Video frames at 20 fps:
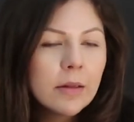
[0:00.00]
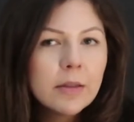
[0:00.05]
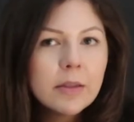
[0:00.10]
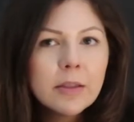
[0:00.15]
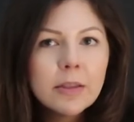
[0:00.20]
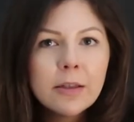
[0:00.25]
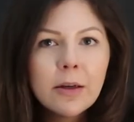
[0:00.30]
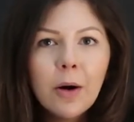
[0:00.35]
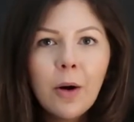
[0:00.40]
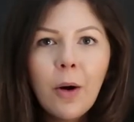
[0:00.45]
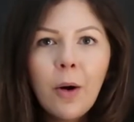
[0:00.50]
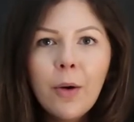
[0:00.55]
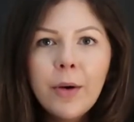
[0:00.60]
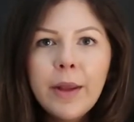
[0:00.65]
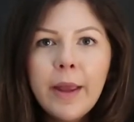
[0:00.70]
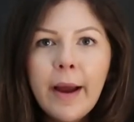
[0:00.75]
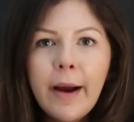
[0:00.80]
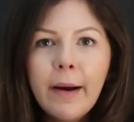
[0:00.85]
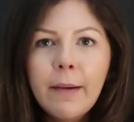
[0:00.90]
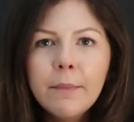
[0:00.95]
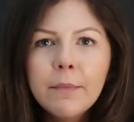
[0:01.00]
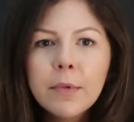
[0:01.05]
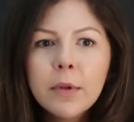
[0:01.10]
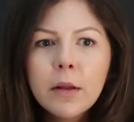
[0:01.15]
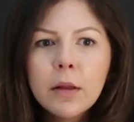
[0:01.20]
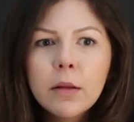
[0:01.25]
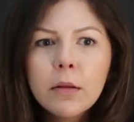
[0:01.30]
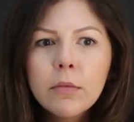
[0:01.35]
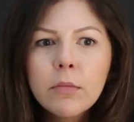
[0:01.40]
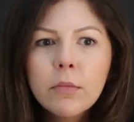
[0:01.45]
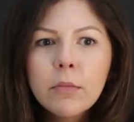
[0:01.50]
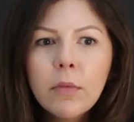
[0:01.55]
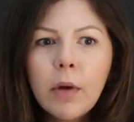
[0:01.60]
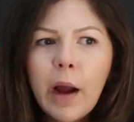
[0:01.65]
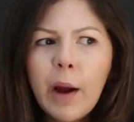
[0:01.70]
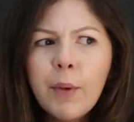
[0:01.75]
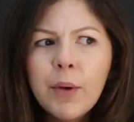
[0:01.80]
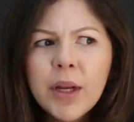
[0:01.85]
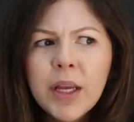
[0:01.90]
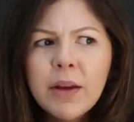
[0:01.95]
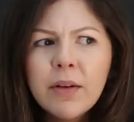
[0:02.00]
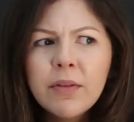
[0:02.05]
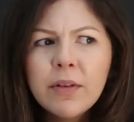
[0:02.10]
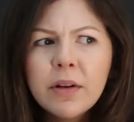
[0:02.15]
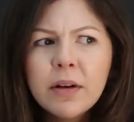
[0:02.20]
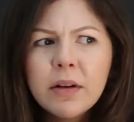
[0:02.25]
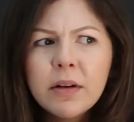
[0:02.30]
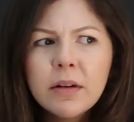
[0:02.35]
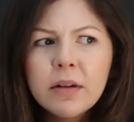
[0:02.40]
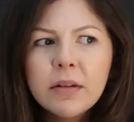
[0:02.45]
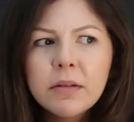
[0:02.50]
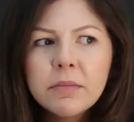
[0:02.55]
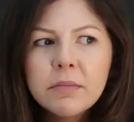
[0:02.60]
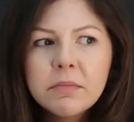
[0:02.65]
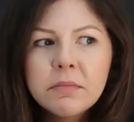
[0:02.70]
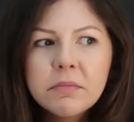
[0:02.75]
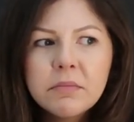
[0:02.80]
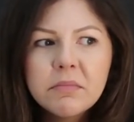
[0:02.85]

so yeah I would give it a